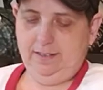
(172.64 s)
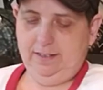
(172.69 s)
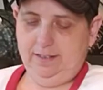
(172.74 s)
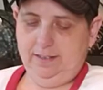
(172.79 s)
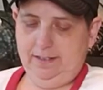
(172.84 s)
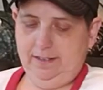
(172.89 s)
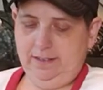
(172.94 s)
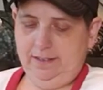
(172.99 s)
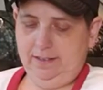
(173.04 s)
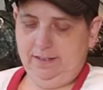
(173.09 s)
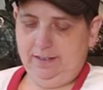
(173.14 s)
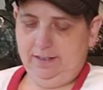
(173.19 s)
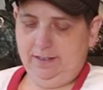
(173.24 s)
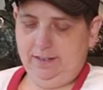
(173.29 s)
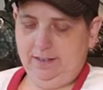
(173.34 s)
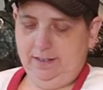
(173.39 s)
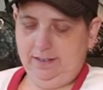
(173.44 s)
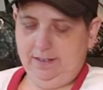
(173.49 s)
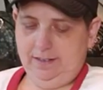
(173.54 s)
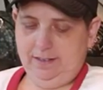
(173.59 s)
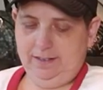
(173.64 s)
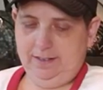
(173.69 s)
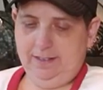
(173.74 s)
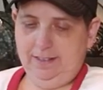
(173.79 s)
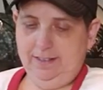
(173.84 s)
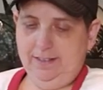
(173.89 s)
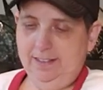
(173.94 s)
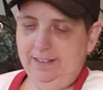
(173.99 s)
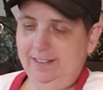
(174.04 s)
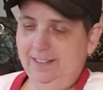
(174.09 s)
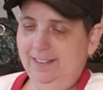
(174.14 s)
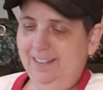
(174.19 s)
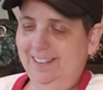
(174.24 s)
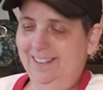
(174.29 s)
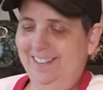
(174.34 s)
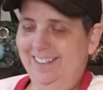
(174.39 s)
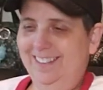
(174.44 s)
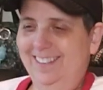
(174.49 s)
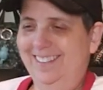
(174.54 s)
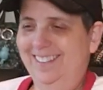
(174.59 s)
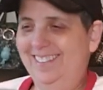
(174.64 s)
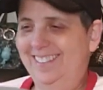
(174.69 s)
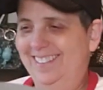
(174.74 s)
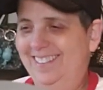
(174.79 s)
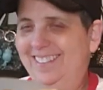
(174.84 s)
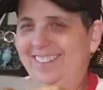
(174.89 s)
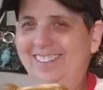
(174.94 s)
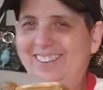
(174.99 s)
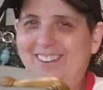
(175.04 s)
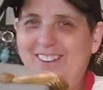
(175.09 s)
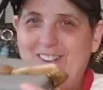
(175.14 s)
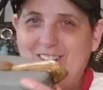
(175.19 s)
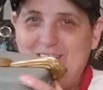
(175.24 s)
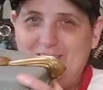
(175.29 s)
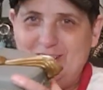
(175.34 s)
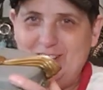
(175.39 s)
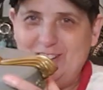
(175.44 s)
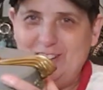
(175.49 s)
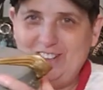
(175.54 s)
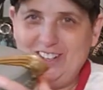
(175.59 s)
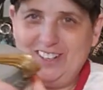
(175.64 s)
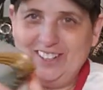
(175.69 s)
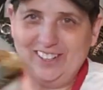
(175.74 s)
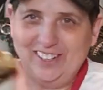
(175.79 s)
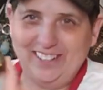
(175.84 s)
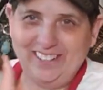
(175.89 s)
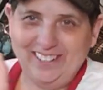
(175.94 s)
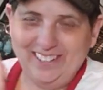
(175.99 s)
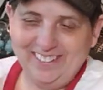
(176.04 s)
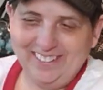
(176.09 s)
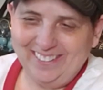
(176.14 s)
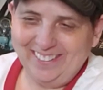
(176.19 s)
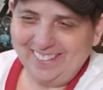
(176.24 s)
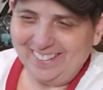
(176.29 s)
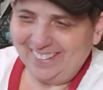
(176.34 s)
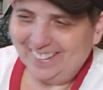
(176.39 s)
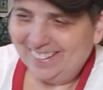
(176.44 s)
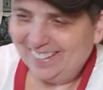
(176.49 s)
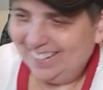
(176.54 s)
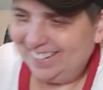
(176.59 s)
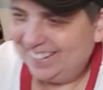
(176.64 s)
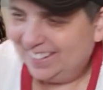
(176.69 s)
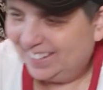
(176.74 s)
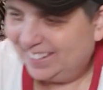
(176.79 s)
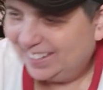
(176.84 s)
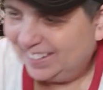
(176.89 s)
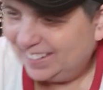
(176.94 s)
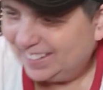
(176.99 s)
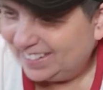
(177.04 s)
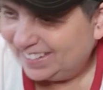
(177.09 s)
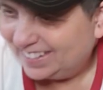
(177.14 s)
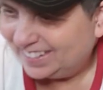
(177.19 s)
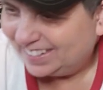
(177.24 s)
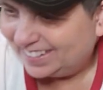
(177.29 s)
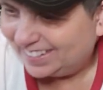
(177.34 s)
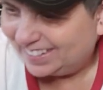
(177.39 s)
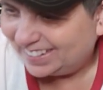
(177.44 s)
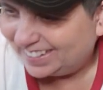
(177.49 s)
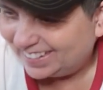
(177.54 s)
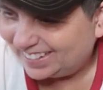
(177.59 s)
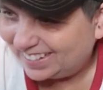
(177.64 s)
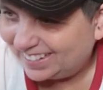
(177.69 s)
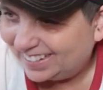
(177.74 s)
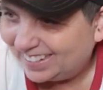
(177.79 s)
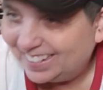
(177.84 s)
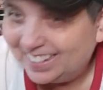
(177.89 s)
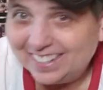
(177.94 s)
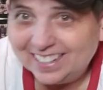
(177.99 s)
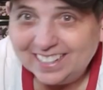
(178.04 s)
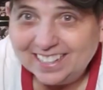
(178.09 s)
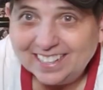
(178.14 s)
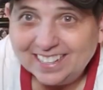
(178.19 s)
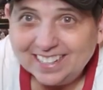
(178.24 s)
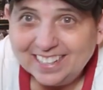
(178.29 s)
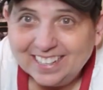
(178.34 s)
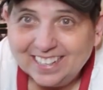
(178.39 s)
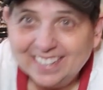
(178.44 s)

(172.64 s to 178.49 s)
The person shown says nothing.